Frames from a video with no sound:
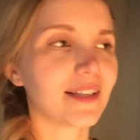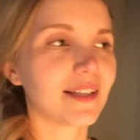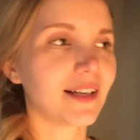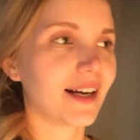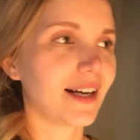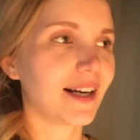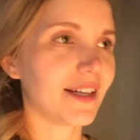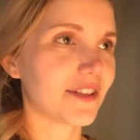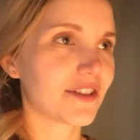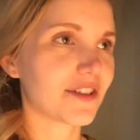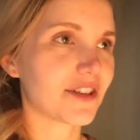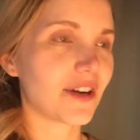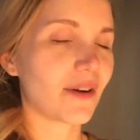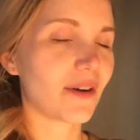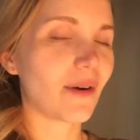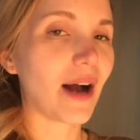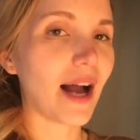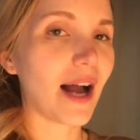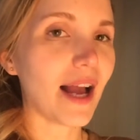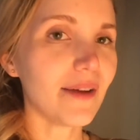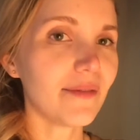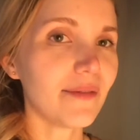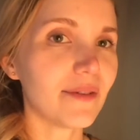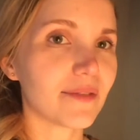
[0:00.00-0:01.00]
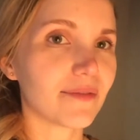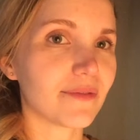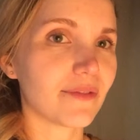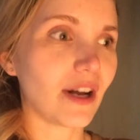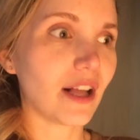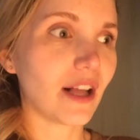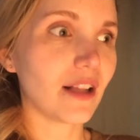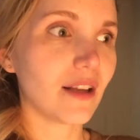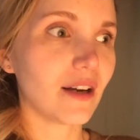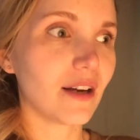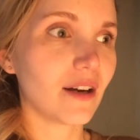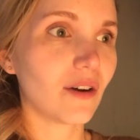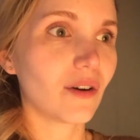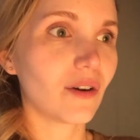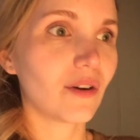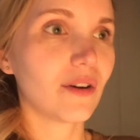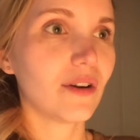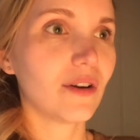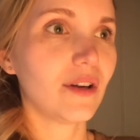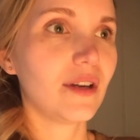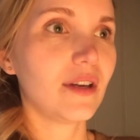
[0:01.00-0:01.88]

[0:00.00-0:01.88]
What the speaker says: I don't know. I would follow